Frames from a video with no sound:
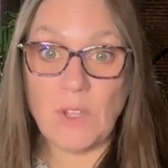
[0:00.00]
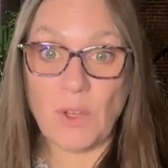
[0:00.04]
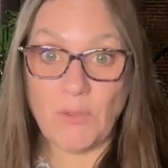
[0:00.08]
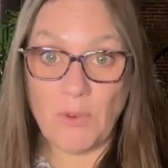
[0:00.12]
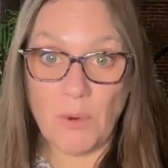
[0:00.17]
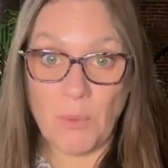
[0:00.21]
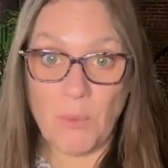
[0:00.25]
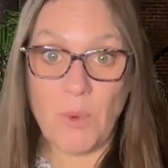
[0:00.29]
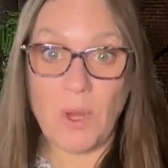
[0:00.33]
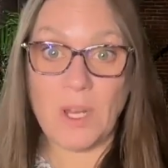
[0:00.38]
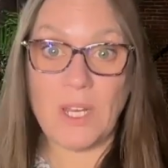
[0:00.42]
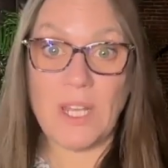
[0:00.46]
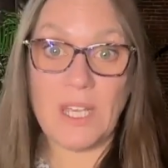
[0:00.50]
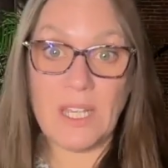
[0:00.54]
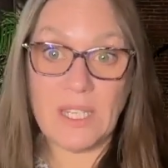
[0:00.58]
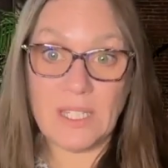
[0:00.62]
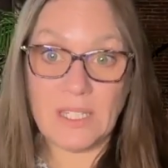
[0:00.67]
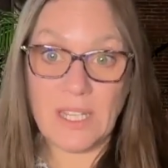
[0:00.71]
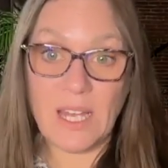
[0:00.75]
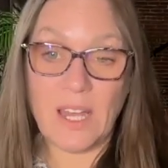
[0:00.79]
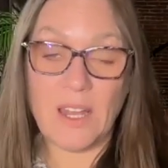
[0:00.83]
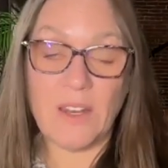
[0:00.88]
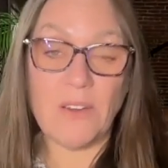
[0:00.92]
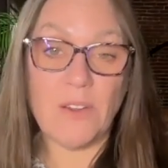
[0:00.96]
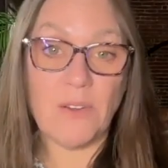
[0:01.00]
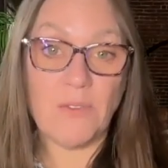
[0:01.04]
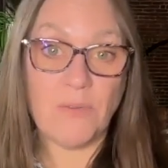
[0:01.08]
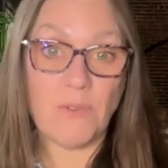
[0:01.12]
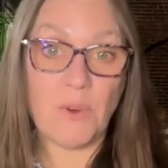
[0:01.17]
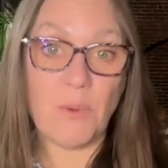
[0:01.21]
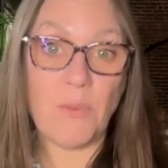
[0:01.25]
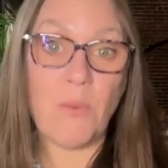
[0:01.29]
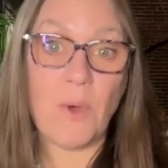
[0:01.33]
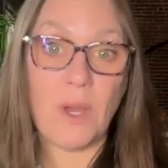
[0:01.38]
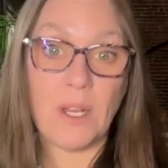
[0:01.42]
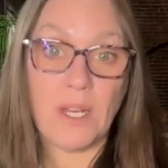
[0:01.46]
from what he said
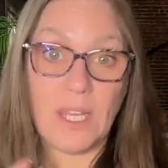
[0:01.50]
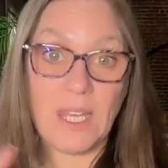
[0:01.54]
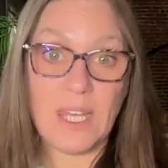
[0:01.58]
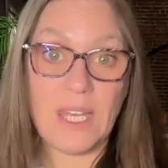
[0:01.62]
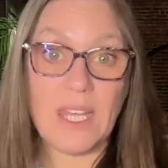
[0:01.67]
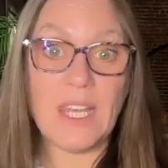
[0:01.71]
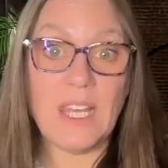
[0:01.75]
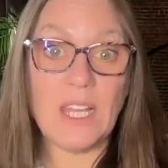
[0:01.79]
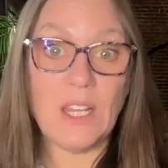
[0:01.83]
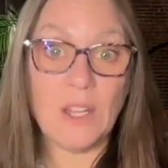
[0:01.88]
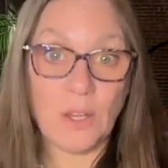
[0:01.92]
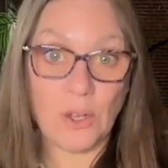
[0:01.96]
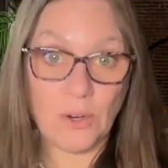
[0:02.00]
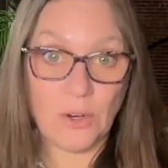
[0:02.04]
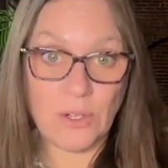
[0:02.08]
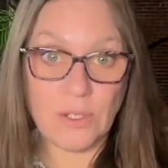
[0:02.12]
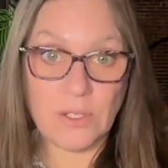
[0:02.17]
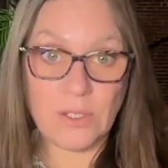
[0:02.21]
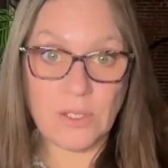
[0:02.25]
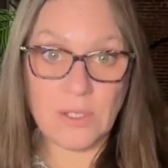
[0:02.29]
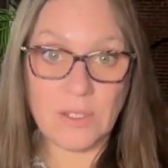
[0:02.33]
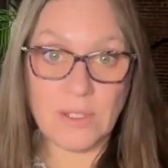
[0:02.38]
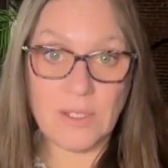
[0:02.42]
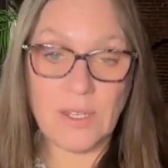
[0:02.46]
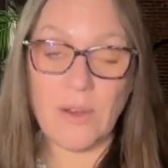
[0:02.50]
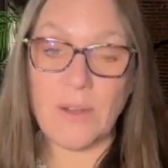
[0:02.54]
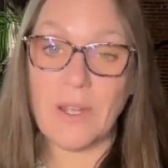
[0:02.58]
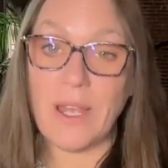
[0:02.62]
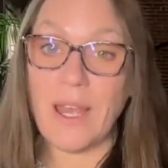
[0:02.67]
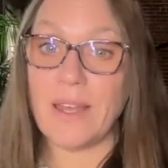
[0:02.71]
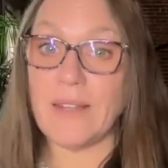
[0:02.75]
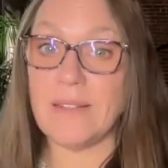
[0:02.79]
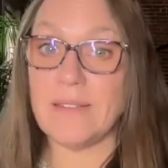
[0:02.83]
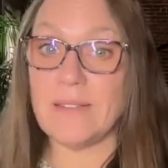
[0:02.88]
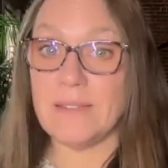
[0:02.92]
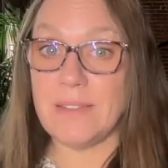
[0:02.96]
from what he learned now
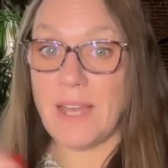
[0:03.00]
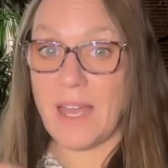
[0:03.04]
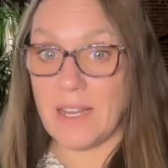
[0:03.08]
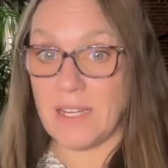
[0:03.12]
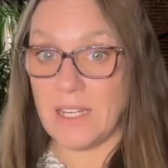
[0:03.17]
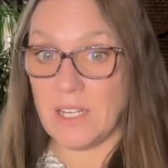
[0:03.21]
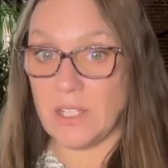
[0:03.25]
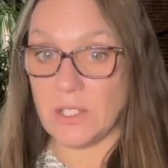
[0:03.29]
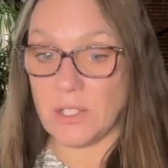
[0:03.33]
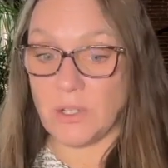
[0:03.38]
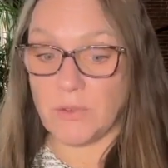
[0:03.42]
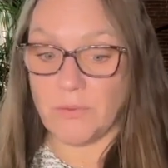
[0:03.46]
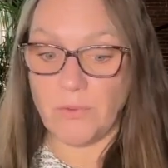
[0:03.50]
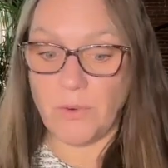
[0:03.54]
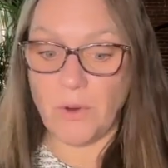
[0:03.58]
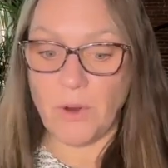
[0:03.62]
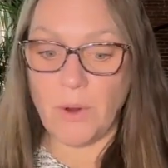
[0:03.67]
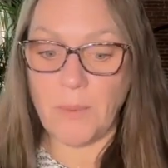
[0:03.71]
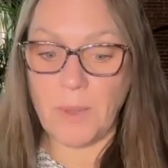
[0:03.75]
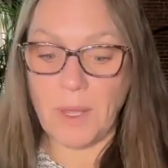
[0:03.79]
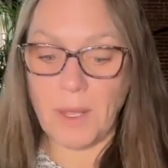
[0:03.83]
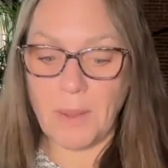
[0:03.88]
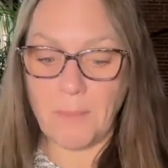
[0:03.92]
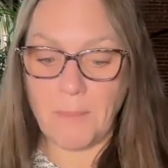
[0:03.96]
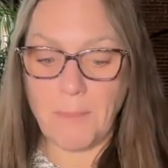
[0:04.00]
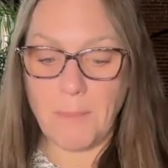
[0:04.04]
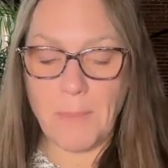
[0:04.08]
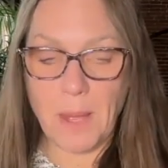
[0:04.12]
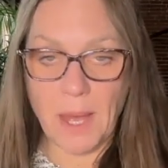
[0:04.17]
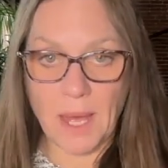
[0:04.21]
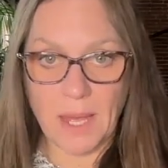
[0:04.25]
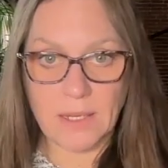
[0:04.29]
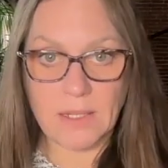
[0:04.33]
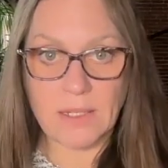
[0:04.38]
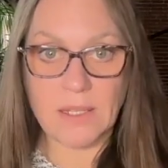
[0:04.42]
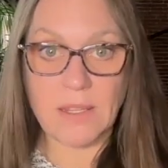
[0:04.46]
again i need to confirm it
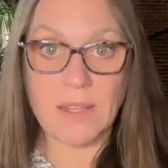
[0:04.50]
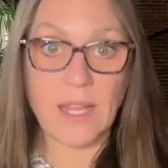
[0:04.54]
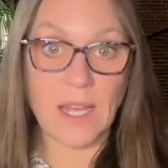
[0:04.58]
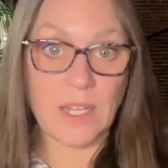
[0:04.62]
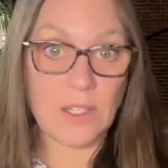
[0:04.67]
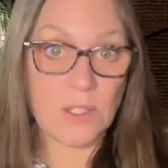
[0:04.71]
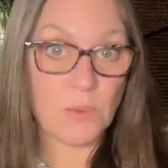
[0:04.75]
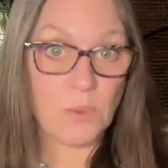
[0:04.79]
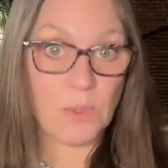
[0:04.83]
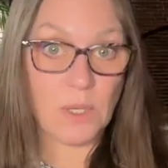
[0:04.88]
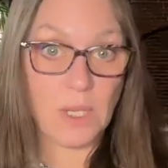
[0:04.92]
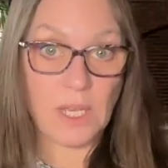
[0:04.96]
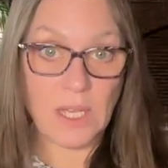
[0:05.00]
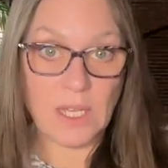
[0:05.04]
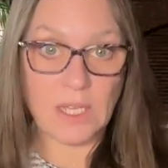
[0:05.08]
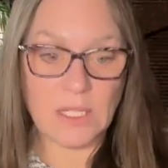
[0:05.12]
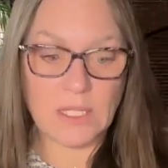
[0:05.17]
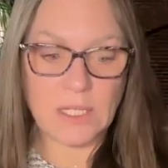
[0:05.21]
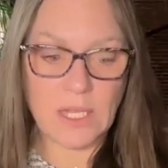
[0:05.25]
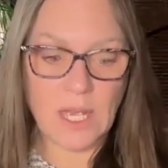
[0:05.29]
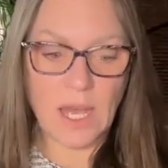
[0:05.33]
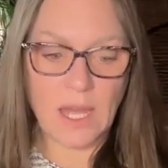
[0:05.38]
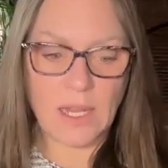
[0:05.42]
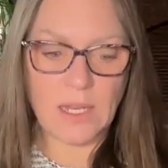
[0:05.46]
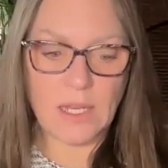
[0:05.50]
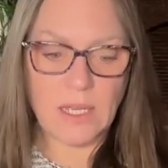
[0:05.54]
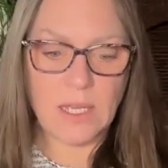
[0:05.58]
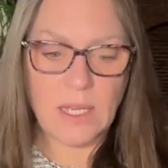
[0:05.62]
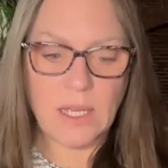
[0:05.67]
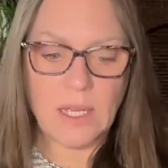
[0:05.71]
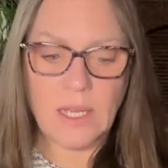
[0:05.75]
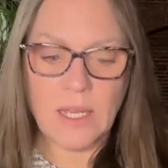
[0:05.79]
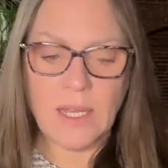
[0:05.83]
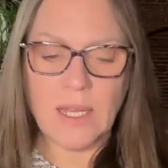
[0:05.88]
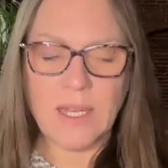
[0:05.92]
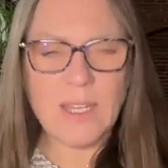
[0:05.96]
but that's what he had said
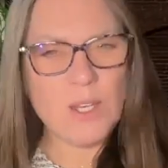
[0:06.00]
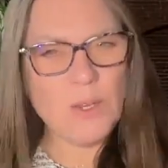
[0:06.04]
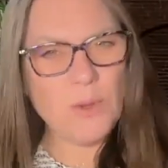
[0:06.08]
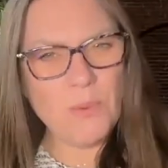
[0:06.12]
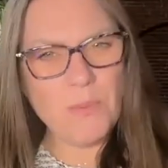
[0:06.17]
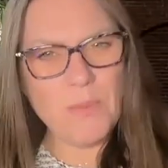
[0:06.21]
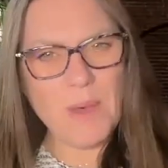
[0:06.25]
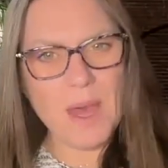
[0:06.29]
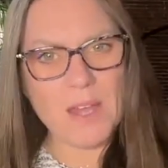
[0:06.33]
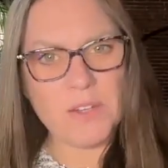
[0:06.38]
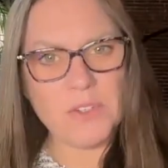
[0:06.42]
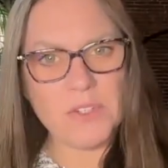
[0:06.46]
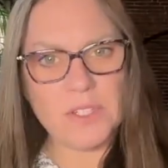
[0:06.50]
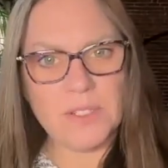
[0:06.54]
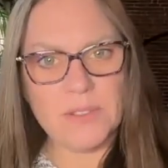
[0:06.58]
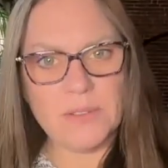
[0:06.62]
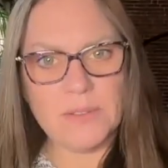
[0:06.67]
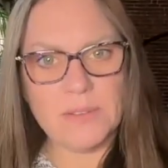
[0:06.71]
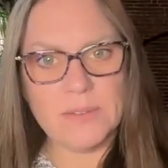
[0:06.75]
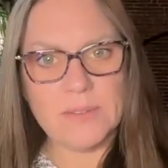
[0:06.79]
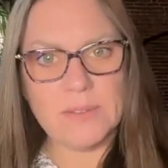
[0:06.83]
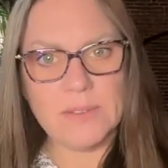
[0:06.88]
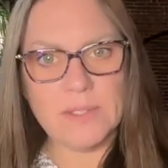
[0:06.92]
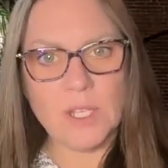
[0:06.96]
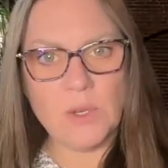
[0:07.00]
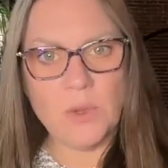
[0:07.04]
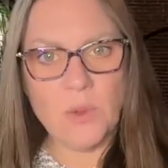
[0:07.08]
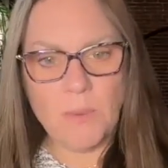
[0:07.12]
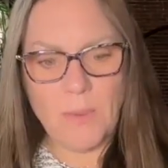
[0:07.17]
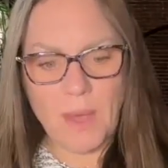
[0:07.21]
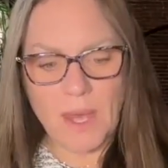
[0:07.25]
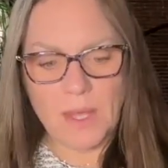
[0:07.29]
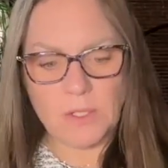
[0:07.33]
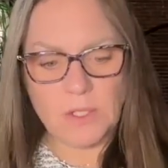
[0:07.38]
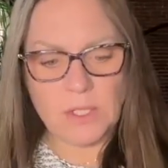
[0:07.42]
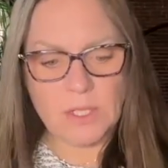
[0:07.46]
can you imagine can you
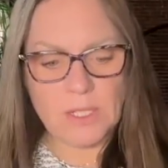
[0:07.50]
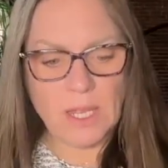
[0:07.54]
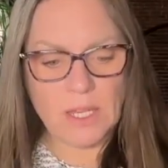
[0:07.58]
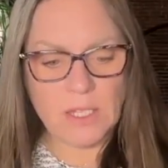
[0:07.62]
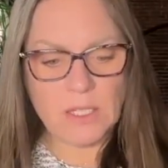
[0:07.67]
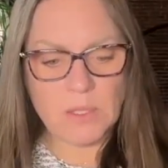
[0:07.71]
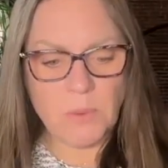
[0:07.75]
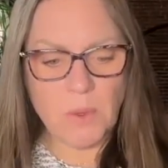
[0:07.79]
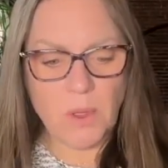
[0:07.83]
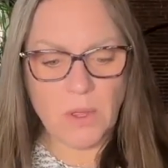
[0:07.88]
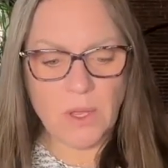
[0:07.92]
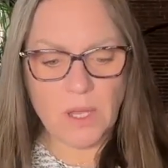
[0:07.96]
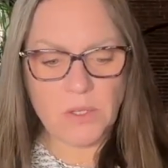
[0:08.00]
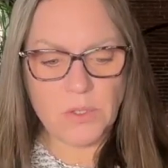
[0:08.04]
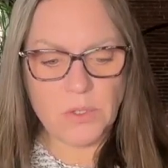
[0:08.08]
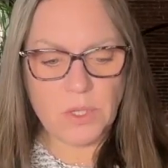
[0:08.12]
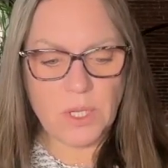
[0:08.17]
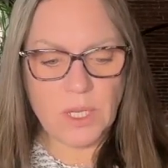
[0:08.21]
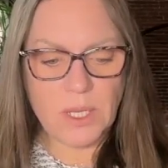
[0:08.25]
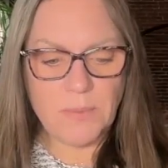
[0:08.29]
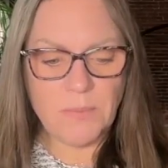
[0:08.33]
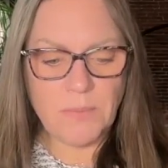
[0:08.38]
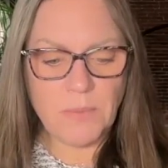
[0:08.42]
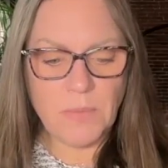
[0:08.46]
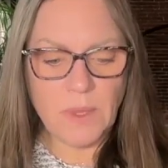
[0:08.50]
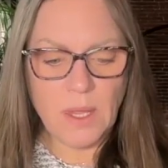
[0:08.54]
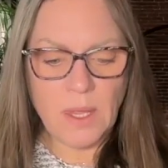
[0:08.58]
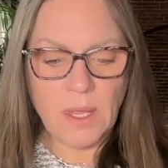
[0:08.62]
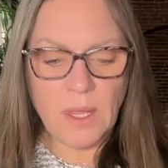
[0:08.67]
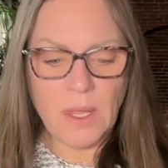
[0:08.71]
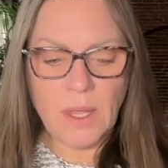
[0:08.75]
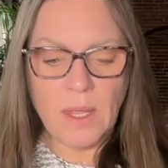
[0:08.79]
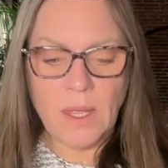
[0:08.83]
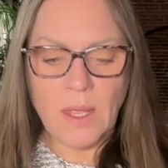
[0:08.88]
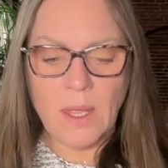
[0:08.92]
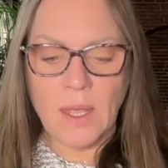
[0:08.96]
imagine that small country
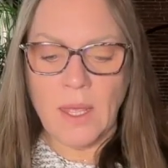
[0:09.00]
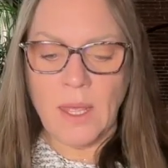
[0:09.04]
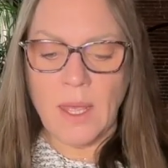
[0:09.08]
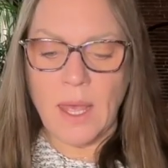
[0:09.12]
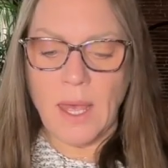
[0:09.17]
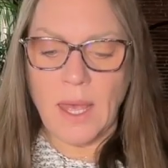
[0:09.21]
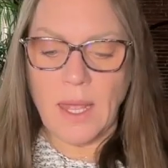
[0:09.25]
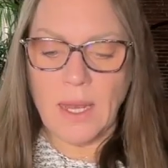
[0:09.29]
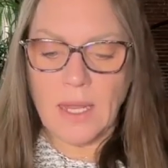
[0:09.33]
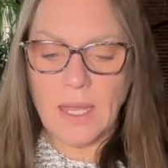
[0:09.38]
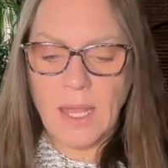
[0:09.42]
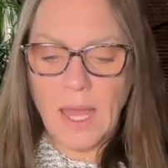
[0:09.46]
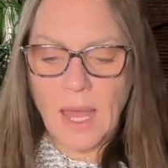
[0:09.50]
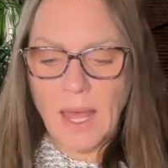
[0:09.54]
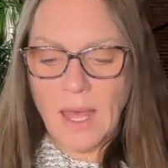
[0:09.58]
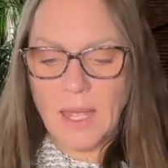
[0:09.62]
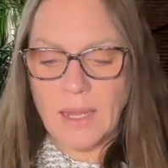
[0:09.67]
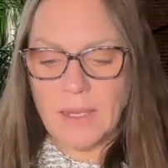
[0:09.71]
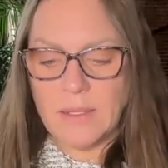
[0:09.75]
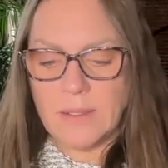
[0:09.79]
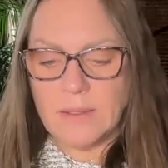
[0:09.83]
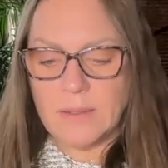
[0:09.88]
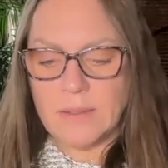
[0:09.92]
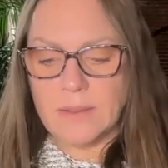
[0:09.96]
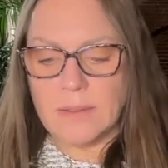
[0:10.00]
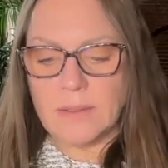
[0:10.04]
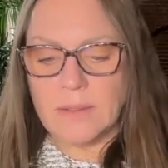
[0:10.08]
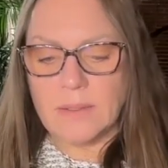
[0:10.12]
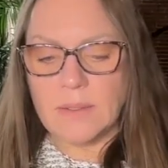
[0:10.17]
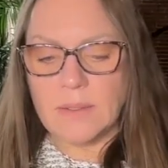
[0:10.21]
and again